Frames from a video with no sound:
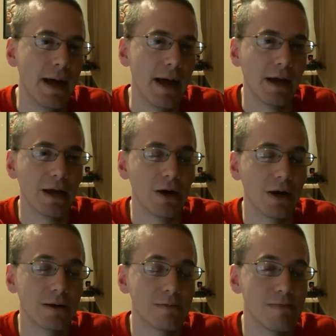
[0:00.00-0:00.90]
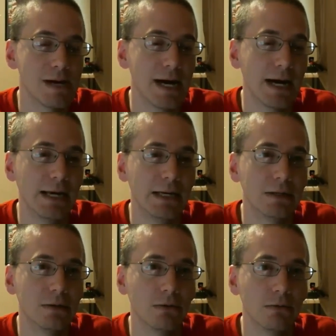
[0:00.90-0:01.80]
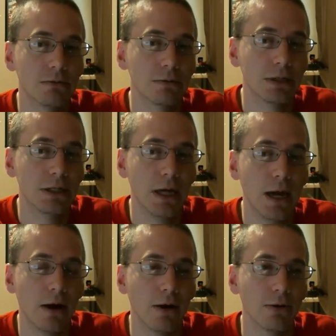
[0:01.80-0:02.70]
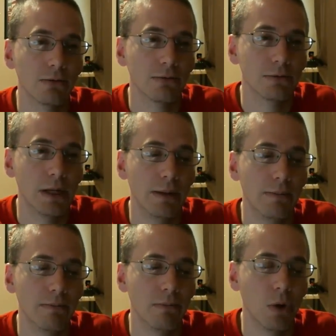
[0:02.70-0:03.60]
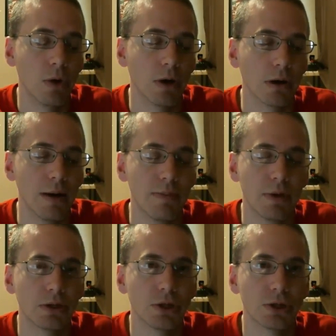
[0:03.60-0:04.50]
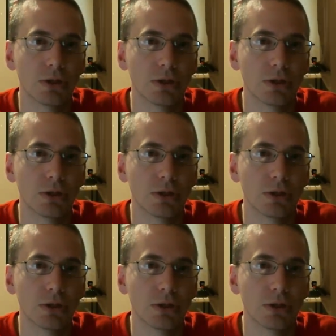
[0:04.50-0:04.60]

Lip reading: and gone, I don't care anymore. I'm going to just